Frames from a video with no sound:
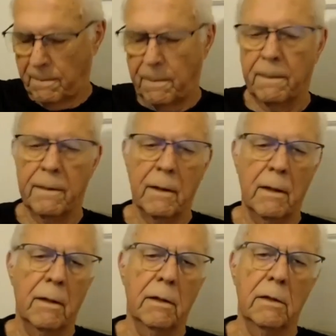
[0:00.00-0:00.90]

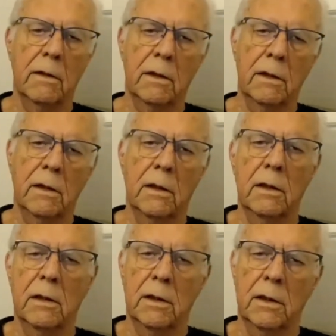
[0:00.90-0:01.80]

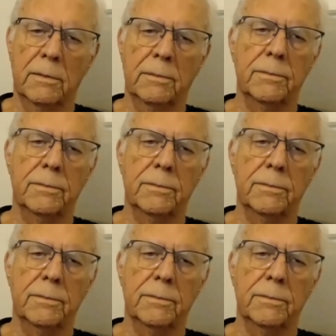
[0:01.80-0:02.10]
(silence)